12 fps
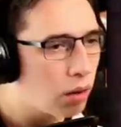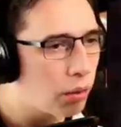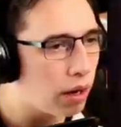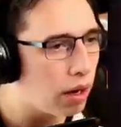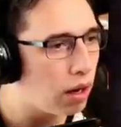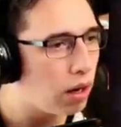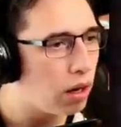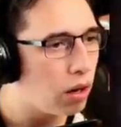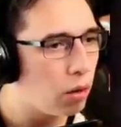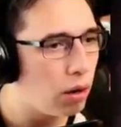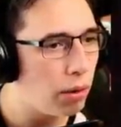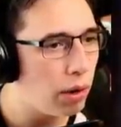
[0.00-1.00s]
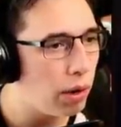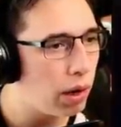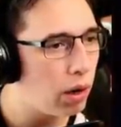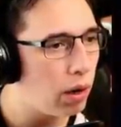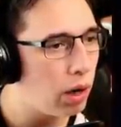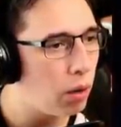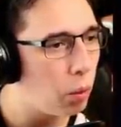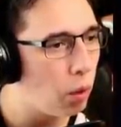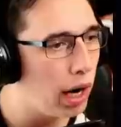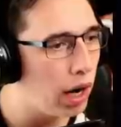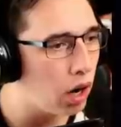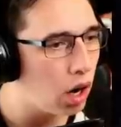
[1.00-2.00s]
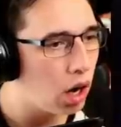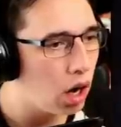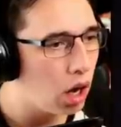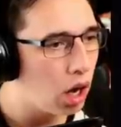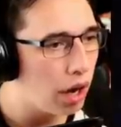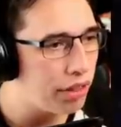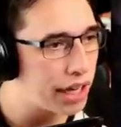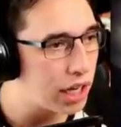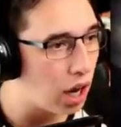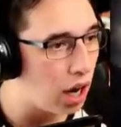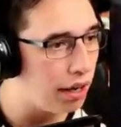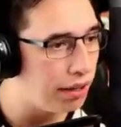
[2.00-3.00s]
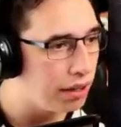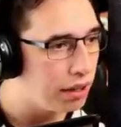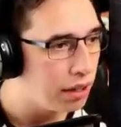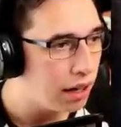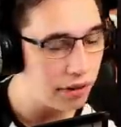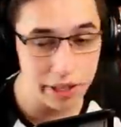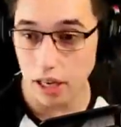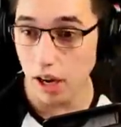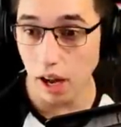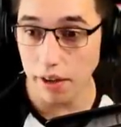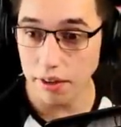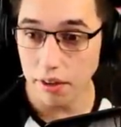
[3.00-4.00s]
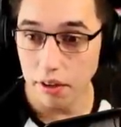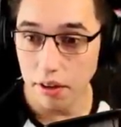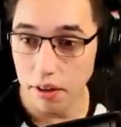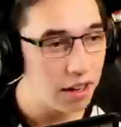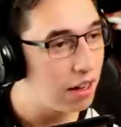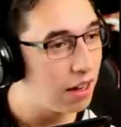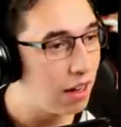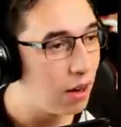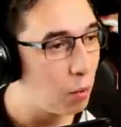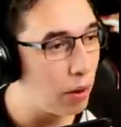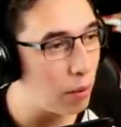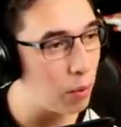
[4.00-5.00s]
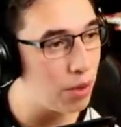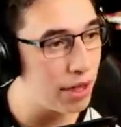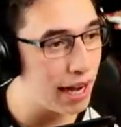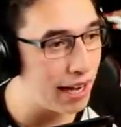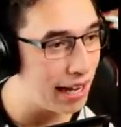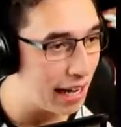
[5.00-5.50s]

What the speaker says: Wait. Where? Are they gone? Wait, were they in